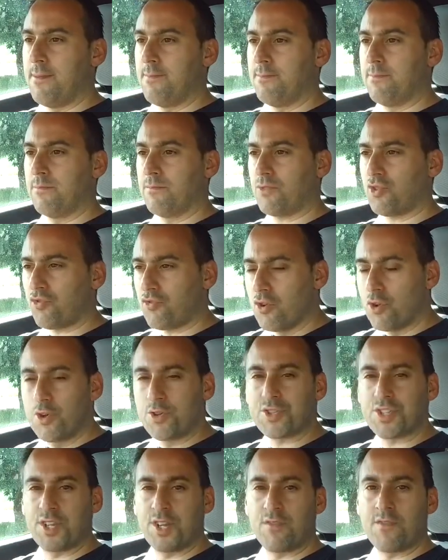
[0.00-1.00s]

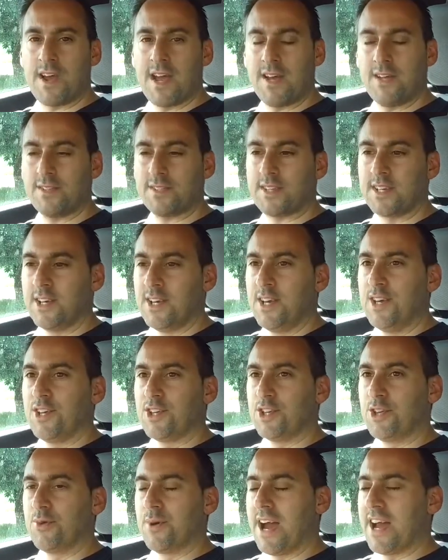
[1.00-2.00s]
cruising around,
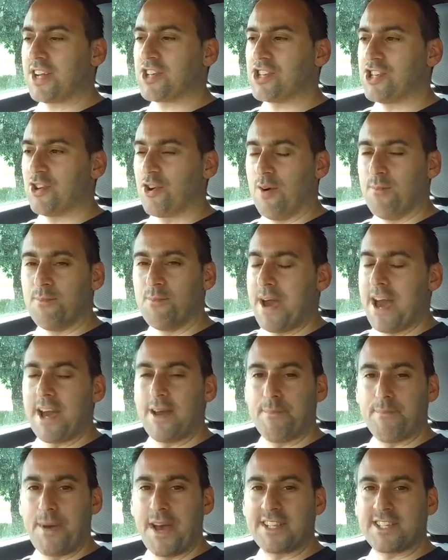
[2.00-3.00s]
you actually got
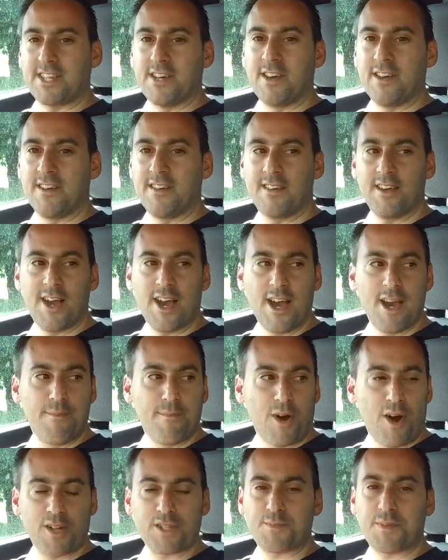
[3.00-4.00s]
better
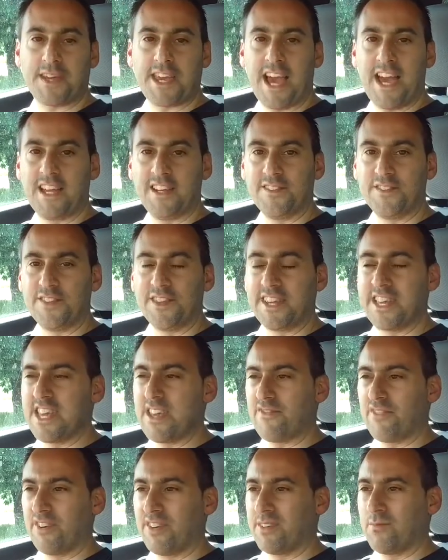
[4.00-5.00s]
miles per gallon than
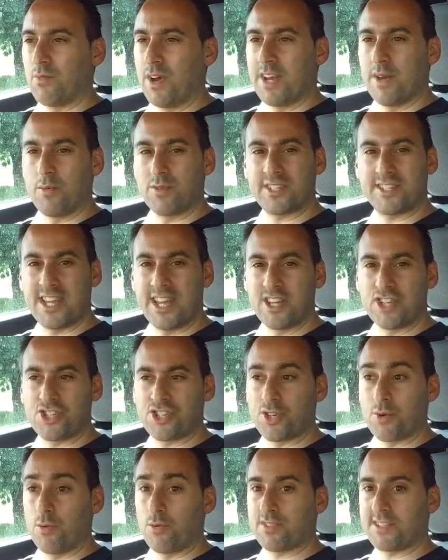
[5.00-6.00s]
even when it was stage
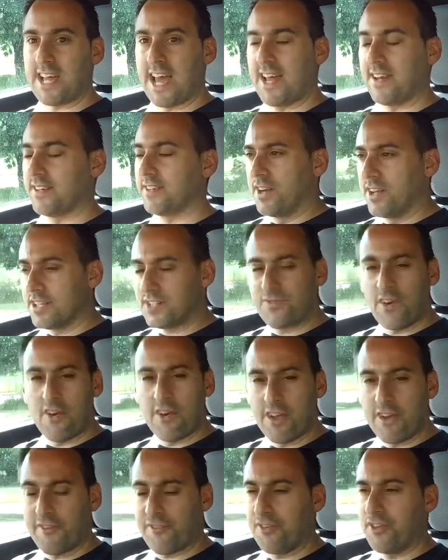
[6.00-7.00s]
2 or standard. It's very
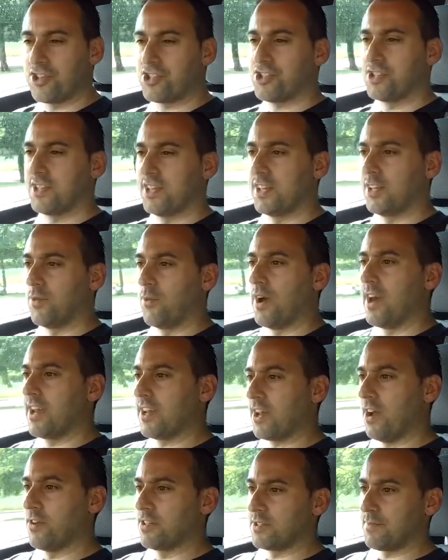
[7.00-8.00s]
efficient in the way it
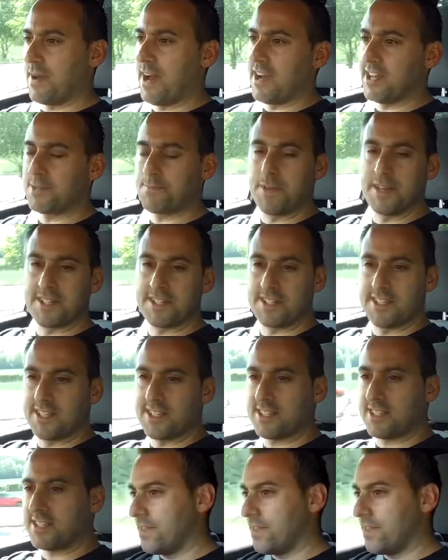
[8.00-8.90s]
goes about its business.